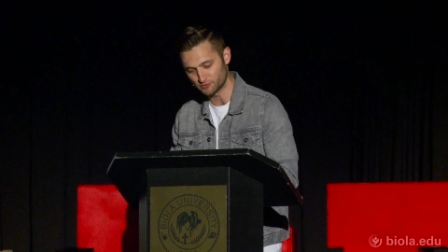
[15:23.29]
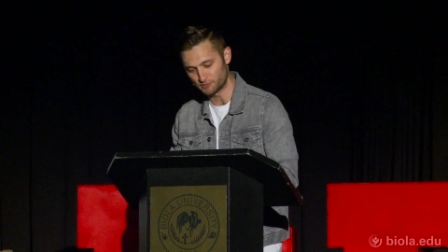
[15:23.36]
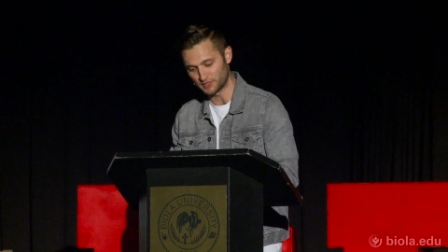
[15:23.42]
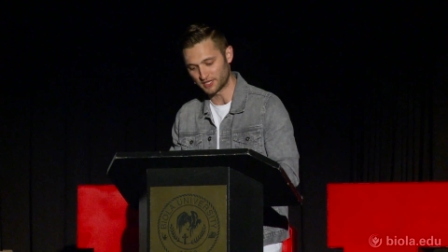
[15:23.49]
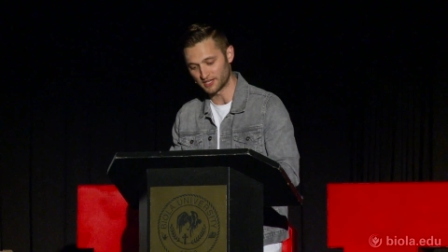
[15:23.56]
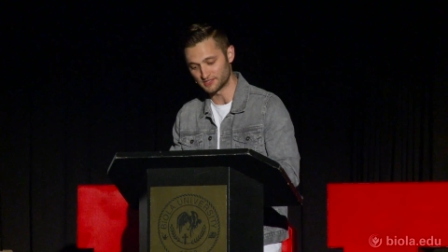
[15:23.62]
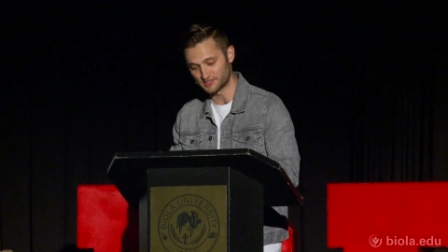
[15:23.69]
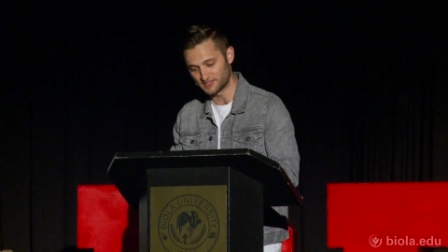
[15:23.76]

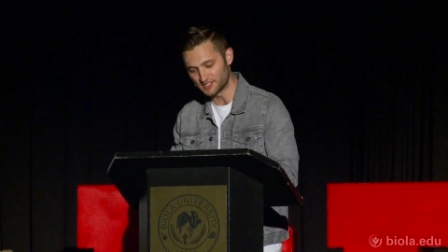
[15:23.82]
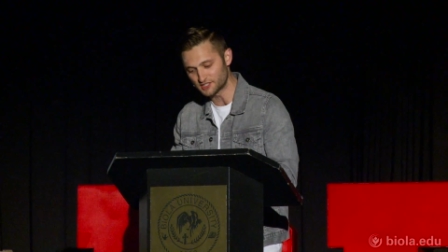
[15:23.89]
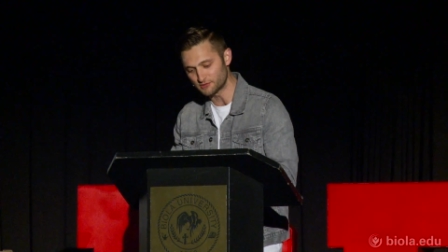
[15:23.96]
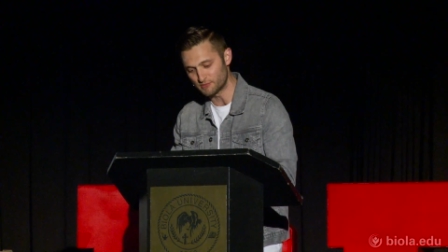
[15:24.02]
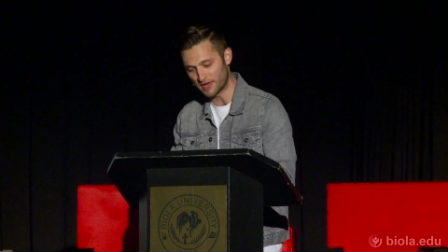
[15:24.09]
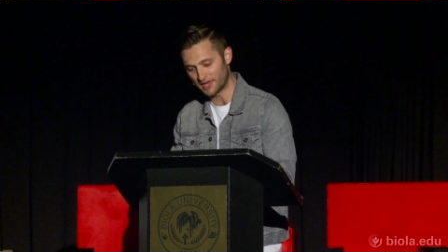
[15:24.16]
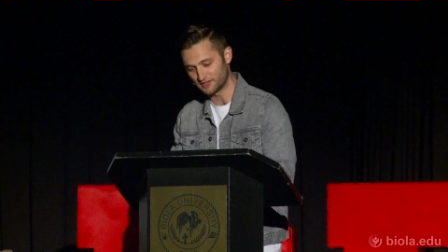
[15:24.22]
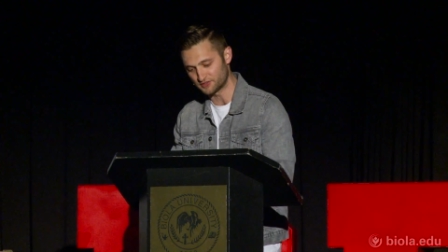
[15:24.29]
because this
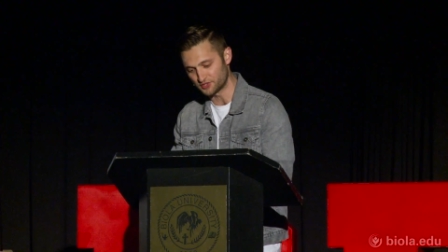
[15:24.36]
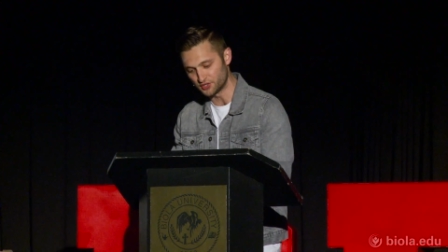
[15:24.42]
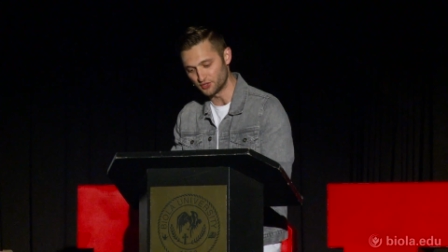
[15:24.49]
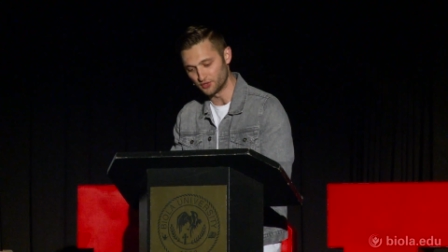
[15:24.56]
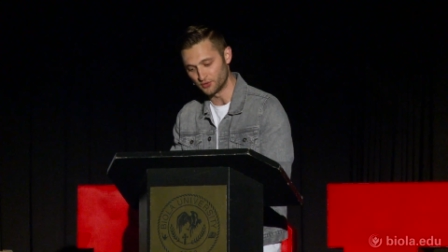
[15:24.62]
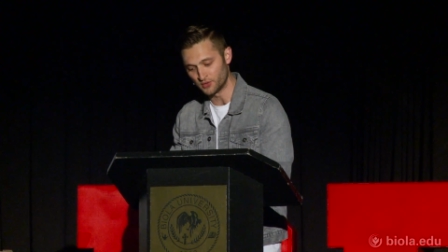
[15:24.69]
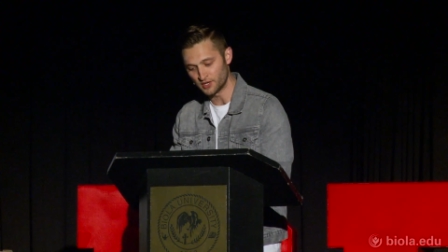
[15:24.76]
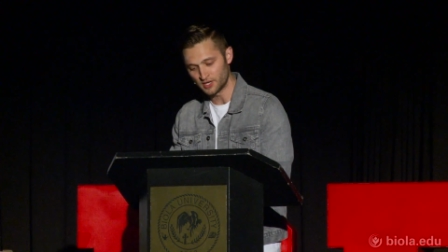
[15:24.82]
man
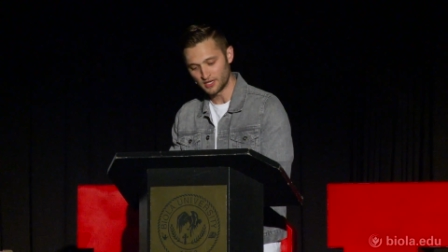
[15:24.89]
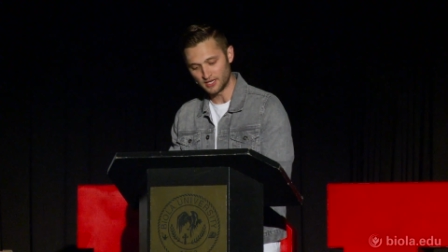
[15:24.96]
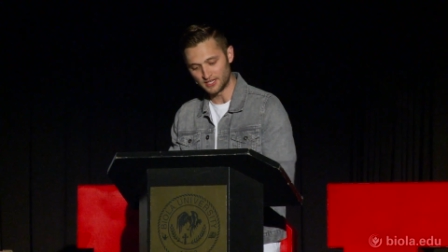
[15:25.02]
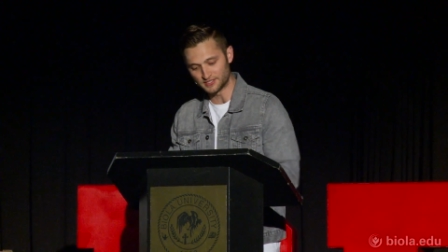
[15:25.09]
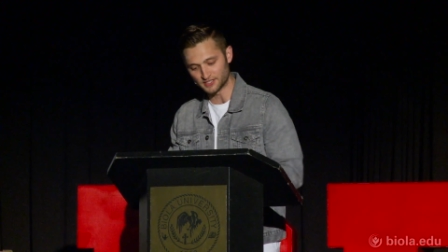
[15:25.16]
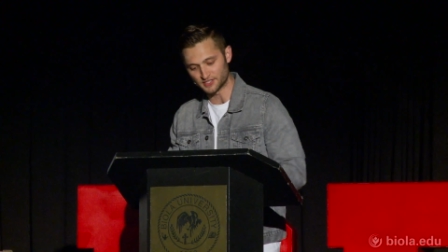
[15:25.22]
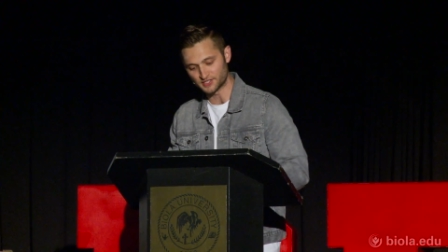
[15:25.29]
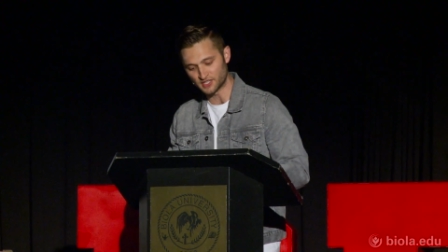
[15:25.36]
too
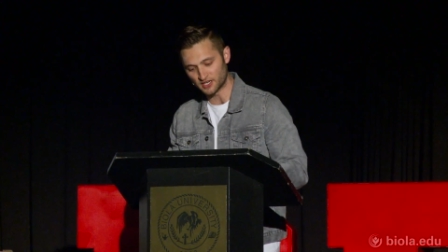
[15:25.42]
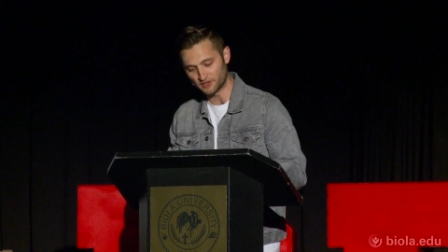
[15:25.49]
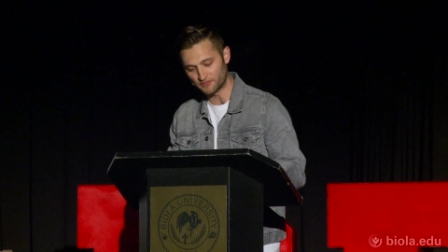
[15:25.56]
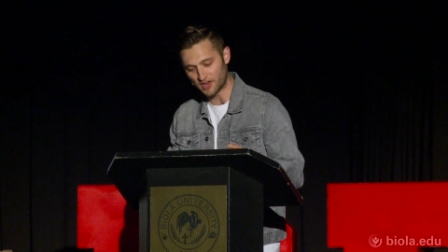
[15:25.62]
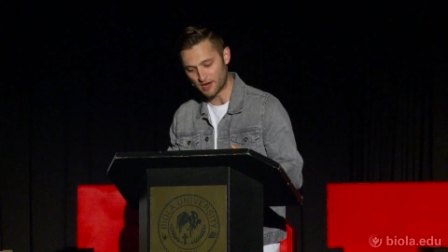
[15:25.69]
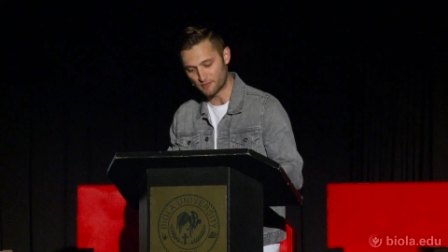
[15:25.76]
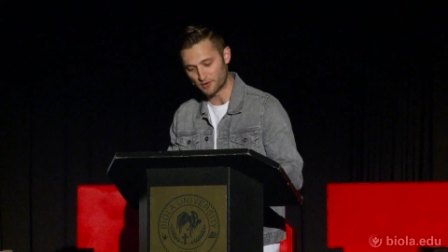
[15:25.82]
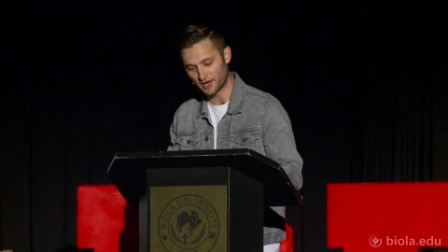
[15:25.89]
is a son of
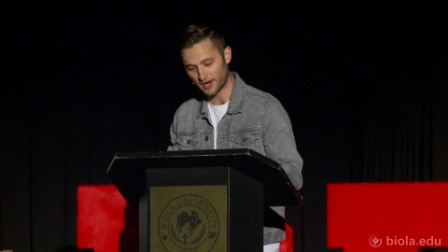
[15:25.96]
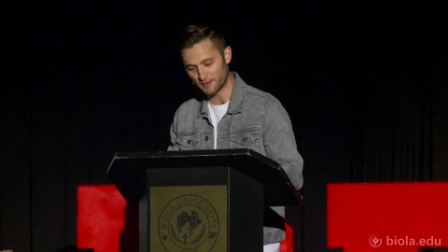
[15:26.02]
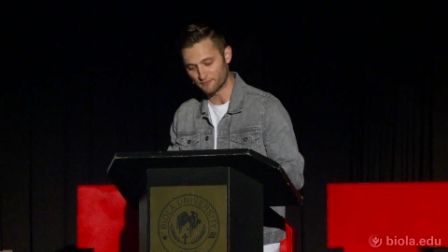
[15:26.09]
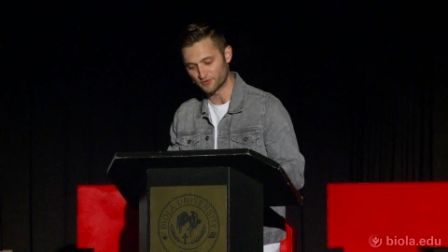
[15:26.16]
Abraham,